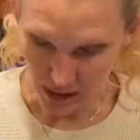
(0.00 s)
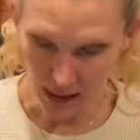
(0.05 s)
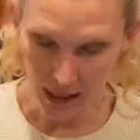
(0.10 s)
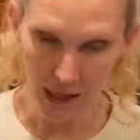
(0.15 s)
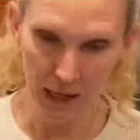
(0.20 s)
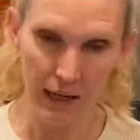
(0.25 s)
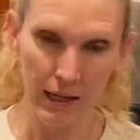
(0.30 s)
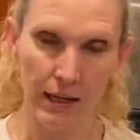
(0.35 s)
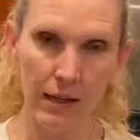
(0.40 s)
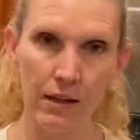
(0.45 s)

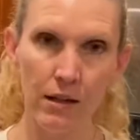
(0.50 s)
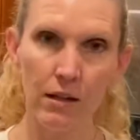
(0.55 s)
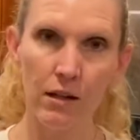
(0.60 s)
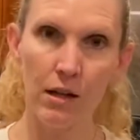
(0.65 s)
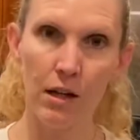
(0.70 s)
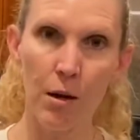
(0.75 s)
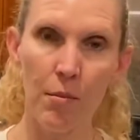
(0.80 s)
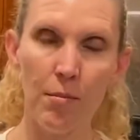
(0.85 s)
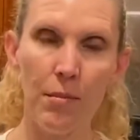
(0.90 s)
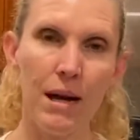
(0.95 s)
I
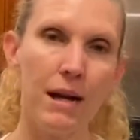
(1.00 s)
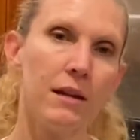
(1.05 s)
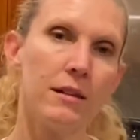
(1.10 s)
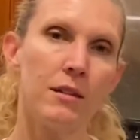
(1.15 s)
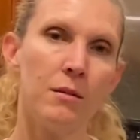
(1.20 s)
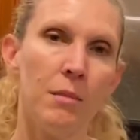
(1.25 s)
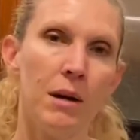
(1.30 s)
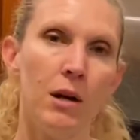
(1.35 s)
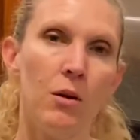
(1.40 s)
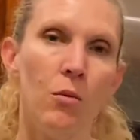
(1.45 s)
come back to
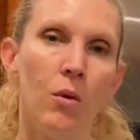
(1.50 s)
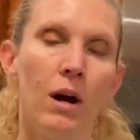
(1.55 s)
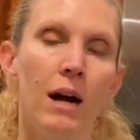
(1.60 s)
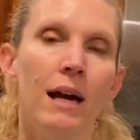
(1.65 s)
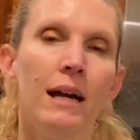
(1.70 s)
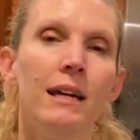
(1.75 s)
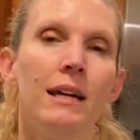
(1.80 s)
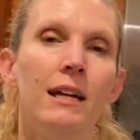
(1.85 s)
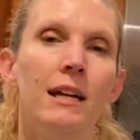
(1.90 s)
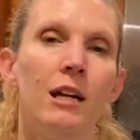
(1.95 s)
my
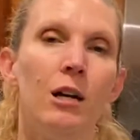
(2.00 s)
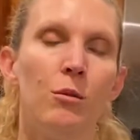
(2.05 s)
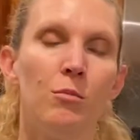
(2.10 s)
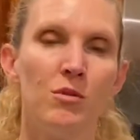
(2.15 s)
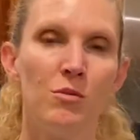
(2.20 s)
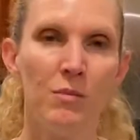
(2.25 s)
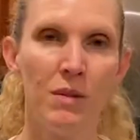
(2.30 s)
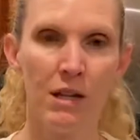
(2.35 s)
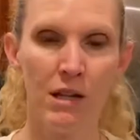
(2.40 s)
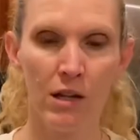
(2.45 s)
why, it helps
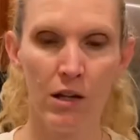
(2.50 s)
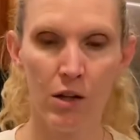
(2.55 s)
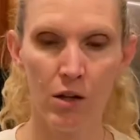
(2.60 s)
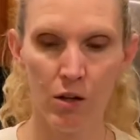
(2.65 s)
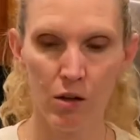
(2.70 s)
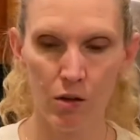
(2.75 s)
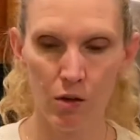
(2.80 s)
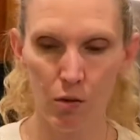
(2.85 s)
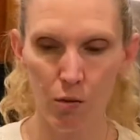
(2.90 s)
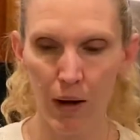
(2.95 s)
me
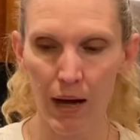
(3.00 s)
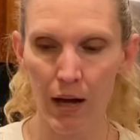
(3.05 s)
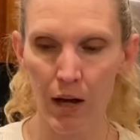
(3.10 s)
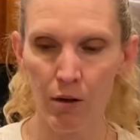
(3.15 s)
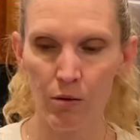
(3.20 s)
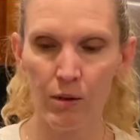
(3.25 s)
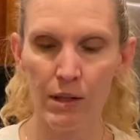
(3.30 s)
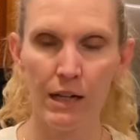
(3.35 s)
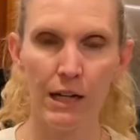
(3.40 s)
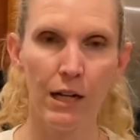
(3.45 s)

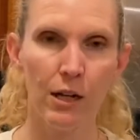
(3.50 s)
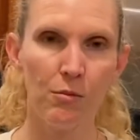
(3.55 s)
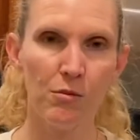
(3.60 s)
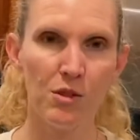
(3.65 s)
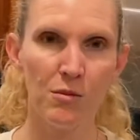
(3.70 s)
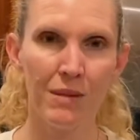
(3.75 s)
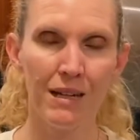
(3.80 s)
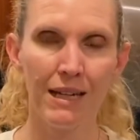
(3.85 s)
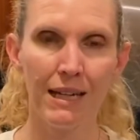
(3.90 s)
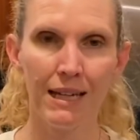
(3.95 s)
ground, it helps
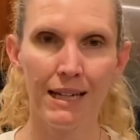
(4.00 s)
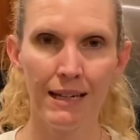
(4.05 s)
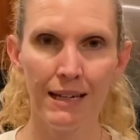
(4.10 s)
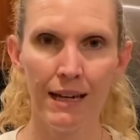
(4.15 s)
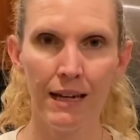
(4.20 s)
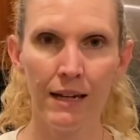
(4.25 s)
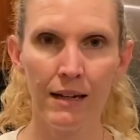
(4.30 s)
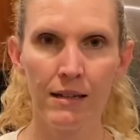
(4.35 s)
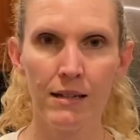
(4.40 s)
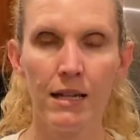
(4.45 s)
me
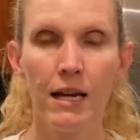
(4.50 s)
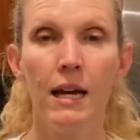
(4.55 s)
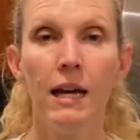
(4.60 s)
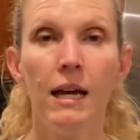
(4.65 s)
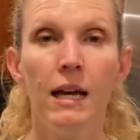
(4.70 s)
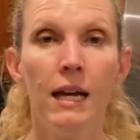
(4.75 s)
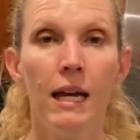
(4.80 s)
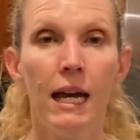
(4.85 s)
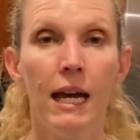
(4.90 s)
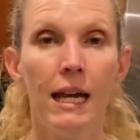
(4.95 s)
connect,
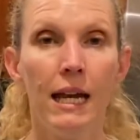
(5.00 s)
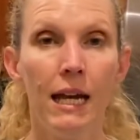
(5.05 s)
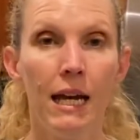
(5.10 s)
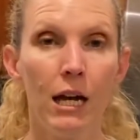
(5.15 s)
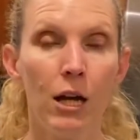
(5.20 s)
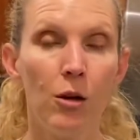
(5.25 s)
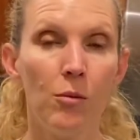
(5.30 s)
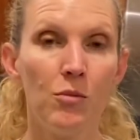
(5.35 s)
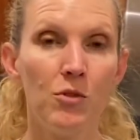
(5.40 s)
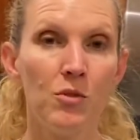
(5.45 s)
and it
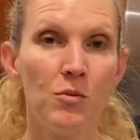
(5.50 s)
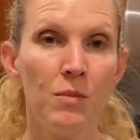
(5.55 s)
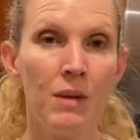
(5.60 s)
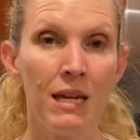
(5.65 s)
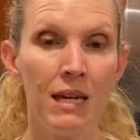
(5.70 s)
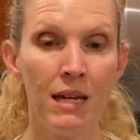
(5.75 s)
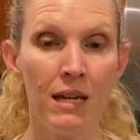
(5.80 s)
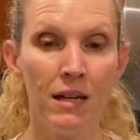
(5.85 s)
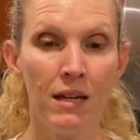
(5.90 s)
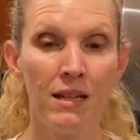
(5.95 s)
helps
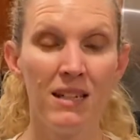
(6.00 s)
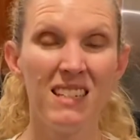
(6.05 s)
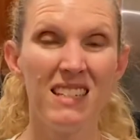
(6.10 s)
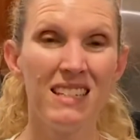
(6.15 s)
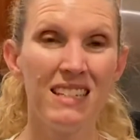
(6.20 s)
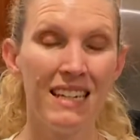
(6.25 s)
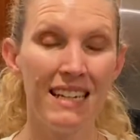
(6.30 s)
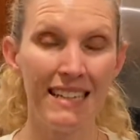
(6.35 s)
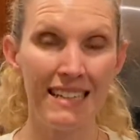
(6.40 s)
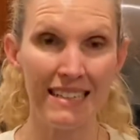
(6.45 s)
me
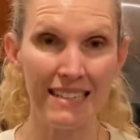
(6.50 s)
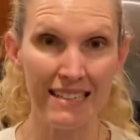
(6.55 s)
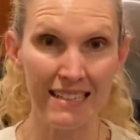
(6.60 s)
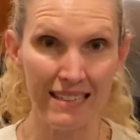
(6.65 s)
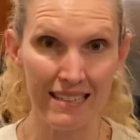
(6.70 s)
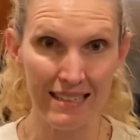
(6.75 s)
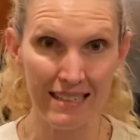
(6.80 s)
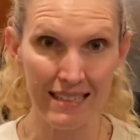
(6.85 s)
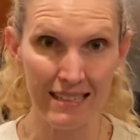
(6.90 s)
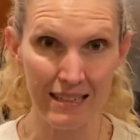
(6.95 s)
stay
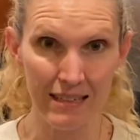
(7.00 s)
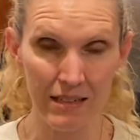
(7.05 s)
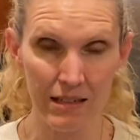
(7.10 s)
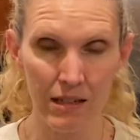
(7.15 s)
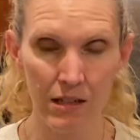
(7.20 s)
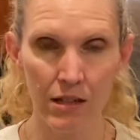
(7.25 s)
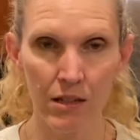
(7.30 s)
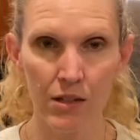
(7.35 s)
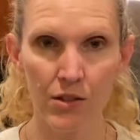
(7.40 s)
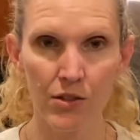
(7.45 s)
consistent
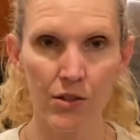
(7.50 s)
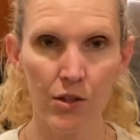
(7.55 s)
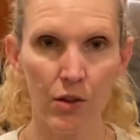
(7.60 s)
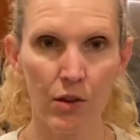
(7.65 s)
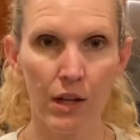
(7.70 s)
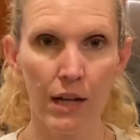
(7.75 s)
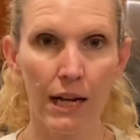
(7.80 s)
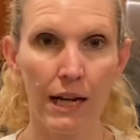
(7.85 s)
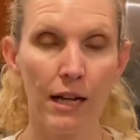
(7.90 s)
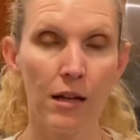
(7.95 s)
so
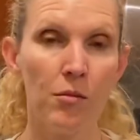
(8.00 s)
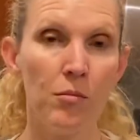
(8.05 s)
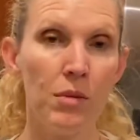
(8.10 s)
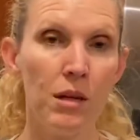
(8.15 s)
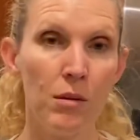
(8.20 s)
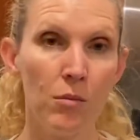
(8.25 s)
that I can be